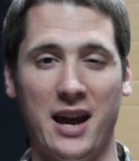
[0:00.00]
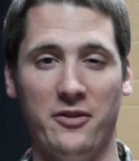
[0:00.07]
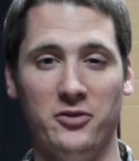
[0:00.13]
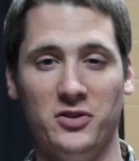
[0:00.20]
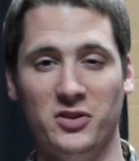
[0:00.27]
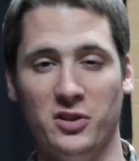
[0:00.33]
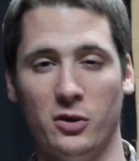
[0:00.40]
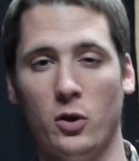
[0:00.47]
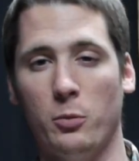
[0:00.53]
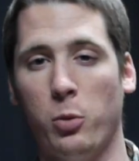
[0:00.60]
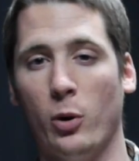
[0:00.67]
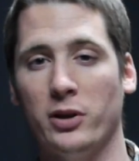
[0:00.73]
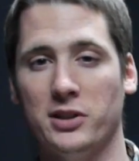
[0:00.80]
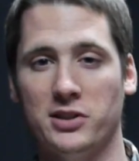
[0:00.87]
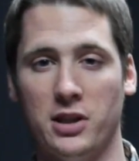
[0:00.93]
f
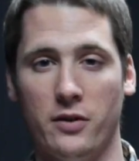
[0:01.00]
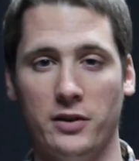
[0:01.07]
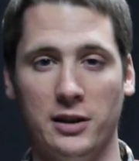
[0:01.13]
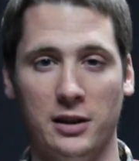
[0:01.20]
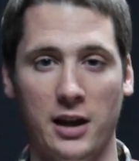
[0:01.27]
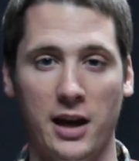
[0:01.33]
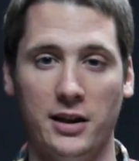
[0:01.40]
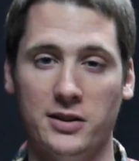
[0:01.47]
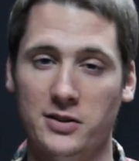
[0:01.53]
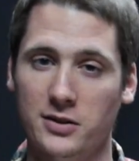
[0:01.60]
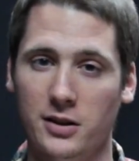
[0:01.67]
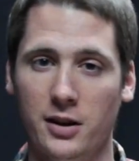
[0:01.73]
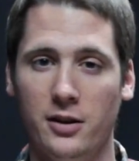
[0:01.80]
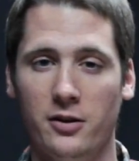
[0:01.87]
0.7 lens,